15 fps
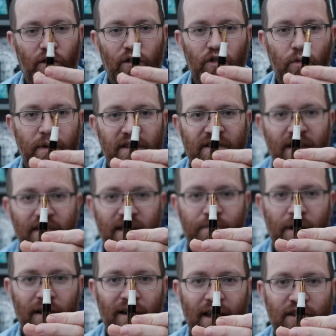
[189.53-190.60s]
you'll be seeing this
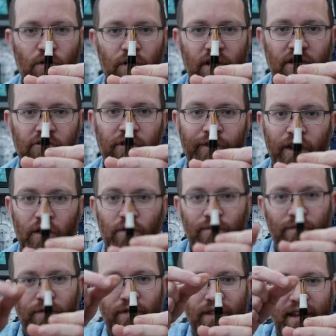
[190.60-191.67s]
pen later on in the review.
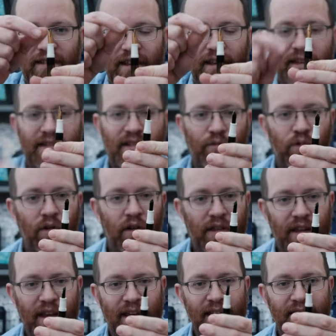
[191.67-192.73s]
This is one of
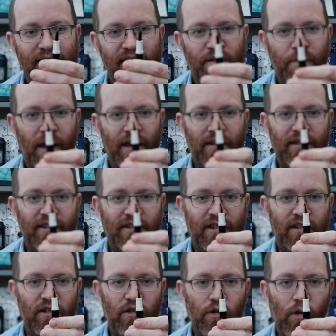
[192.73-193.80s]
the easiest pens
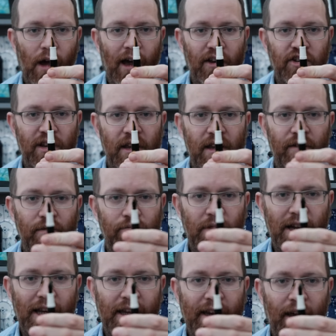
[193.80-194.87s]
to actually
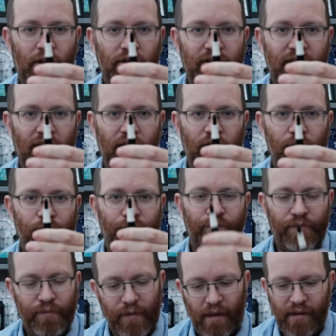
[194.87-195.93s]
clean out. So
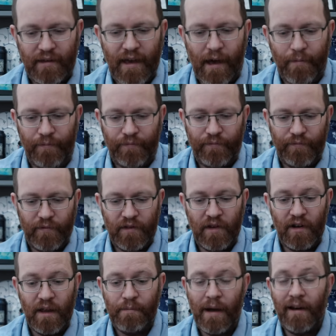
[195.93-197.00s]
yeah,
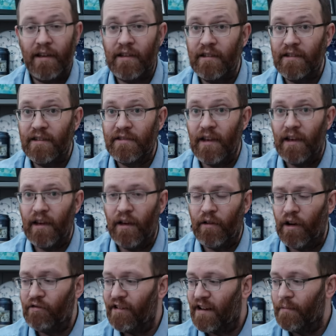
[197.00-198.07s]
certainly Pelikan is a,
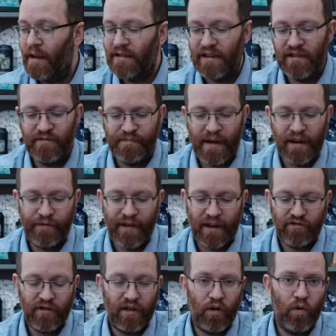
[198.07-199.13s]
a recommended
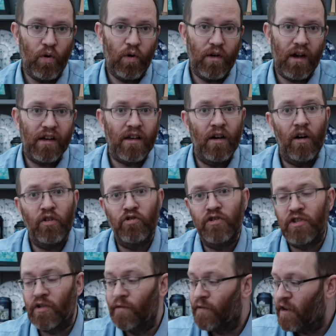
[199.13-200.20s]
manufacturer or a
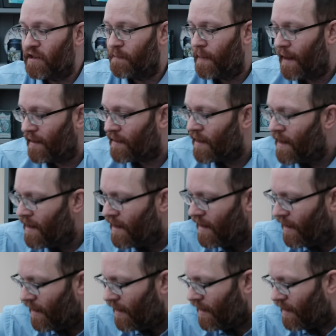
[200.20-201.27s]
cartridge converter pen.
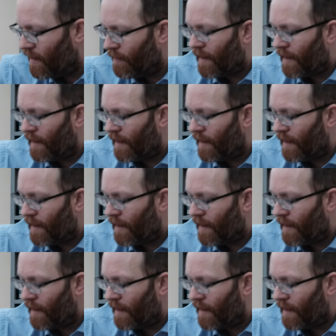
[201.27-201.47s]
Uh,